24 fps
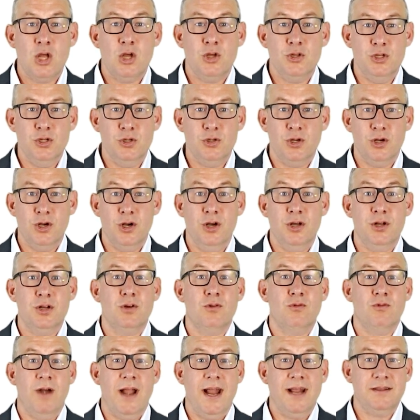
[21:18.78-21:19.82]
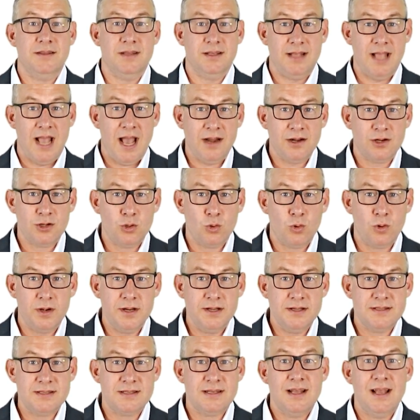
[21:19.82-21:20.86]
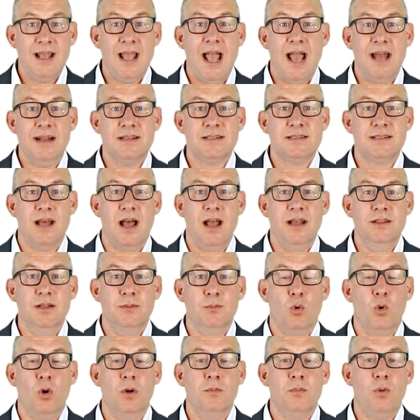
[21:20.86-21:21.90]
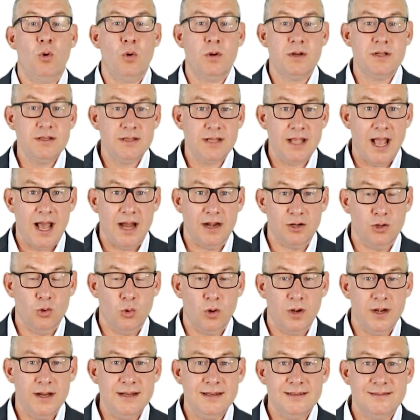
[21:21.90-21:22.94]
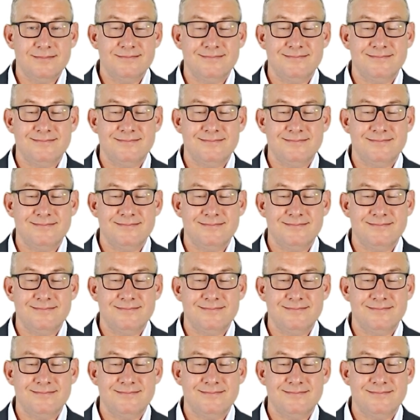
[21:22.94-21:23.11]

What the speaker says: you could rank the categories and assign the more important category.